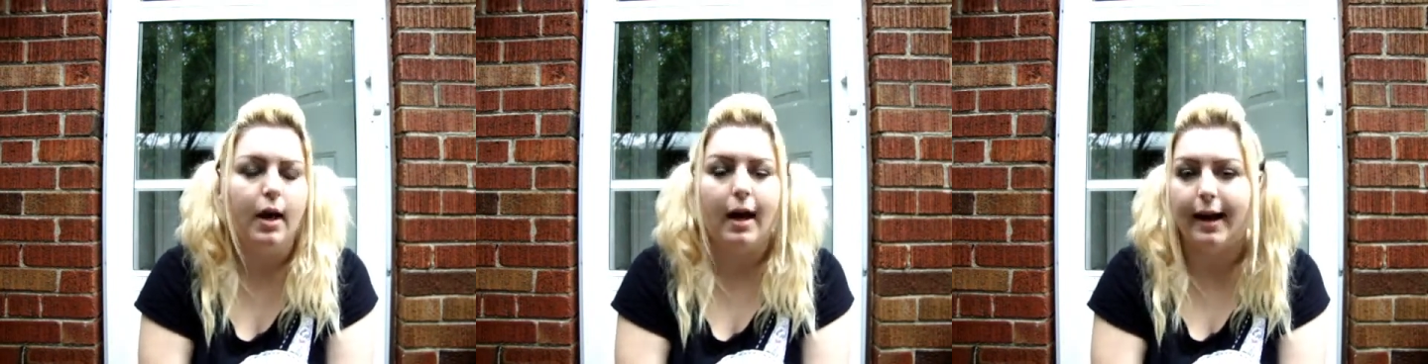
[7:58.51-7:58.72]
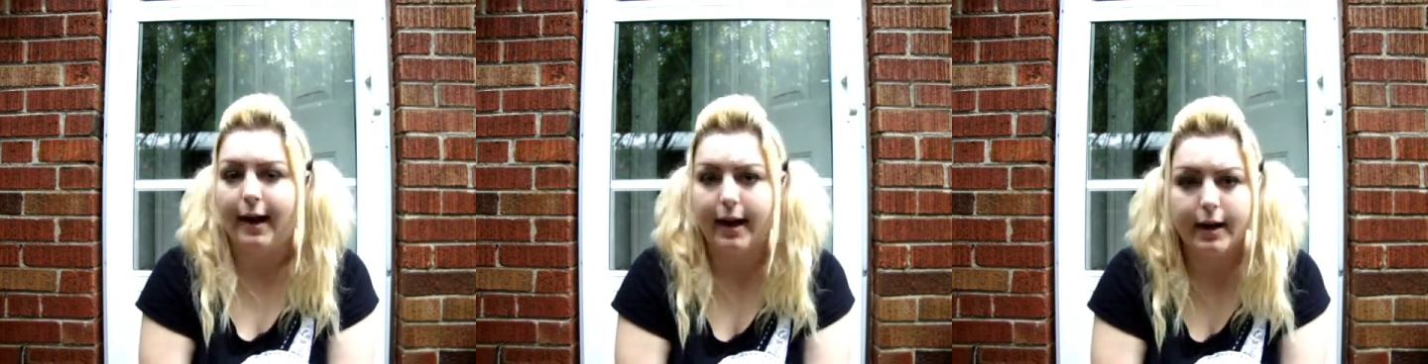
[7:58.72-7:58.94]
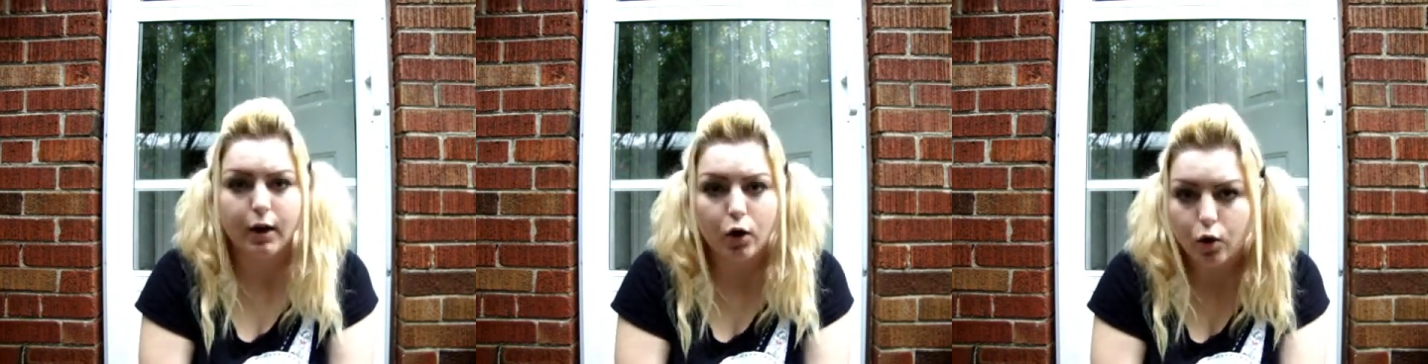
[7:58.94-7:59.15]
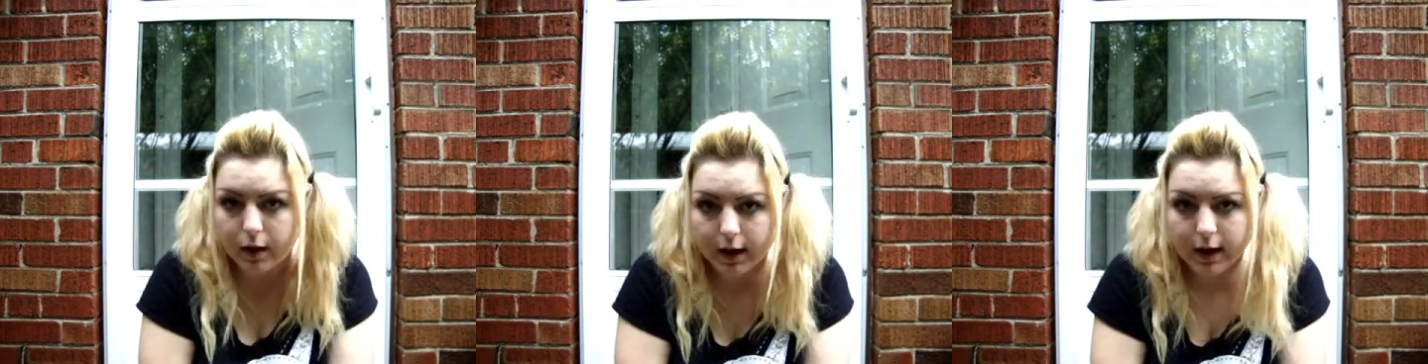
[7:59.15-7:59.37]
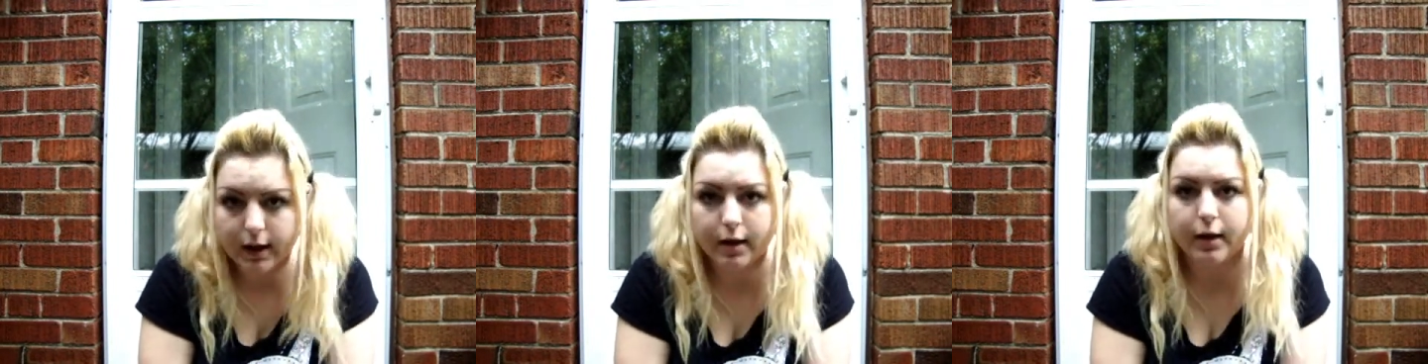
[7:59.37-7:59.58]
And I
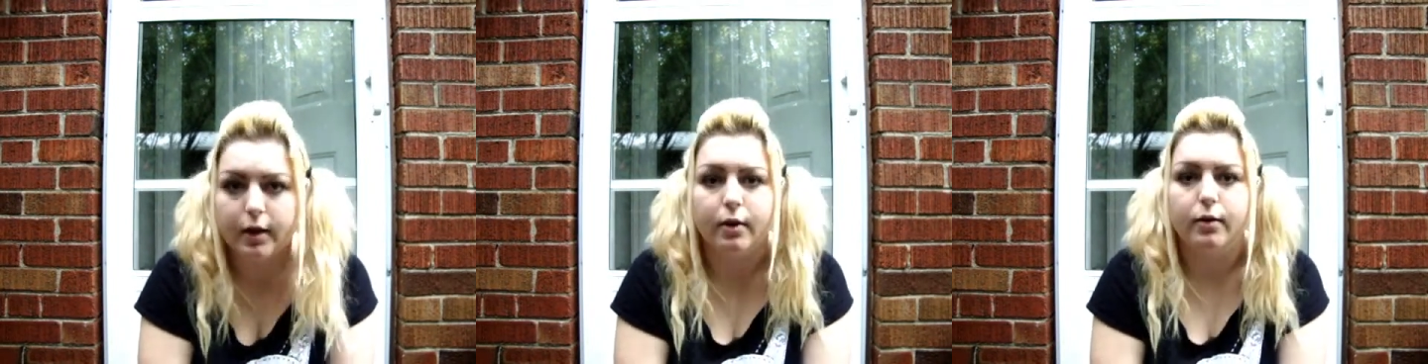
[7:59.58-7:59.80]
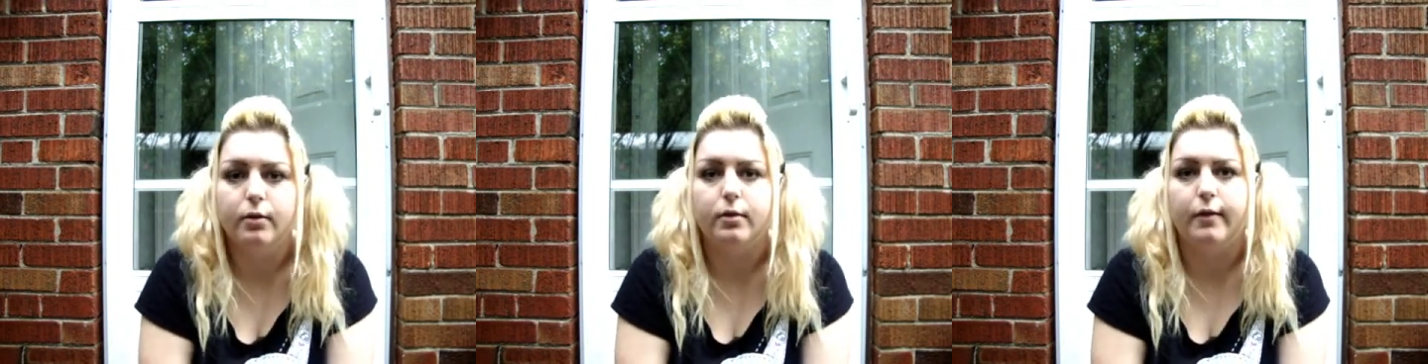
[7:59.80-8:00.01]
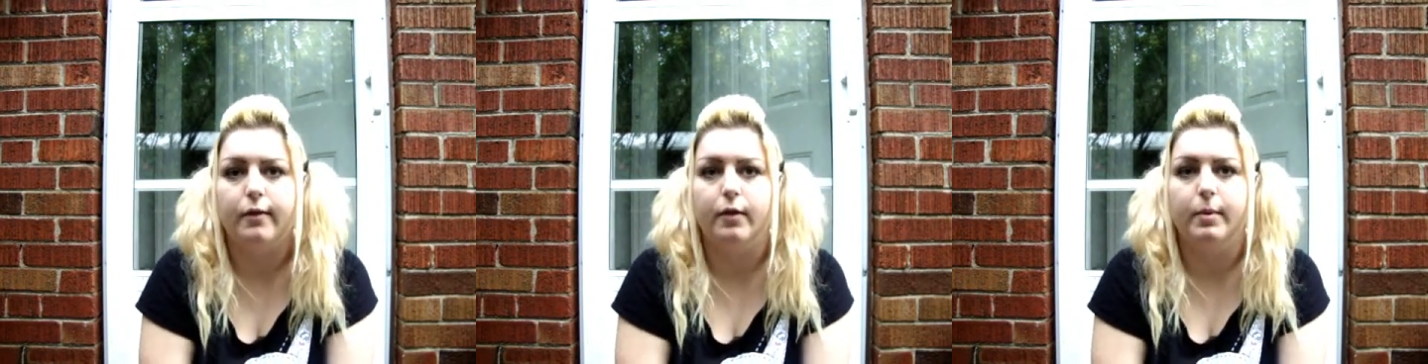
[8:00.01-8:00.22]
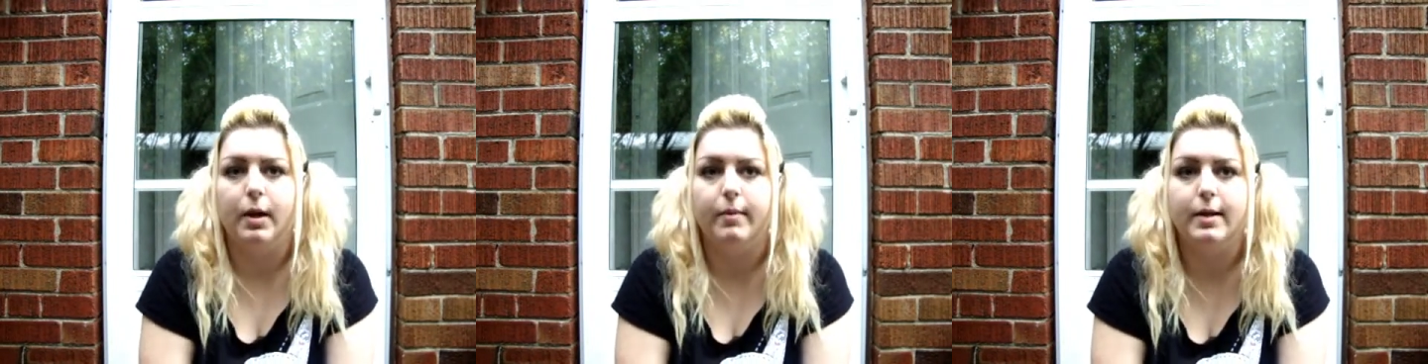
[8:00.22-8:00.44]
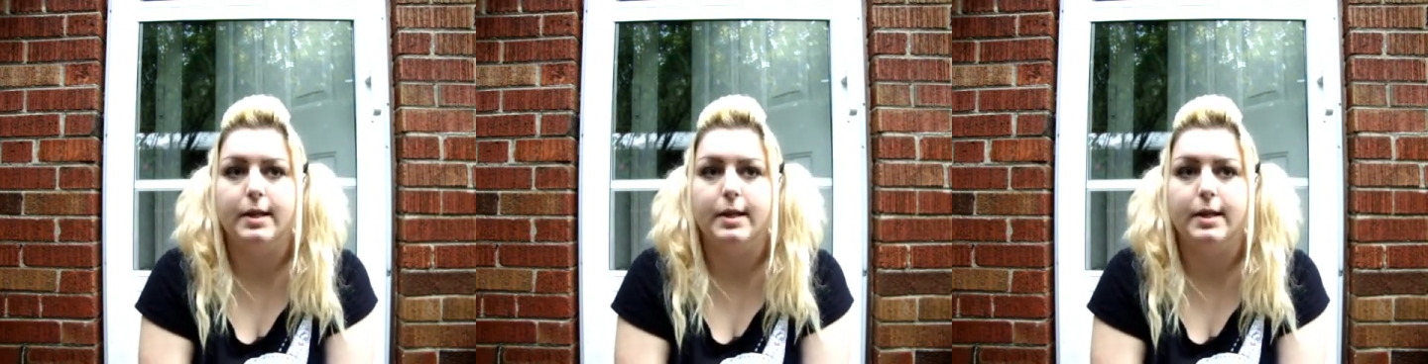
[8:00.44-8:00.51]
agree, you know, if you're becoming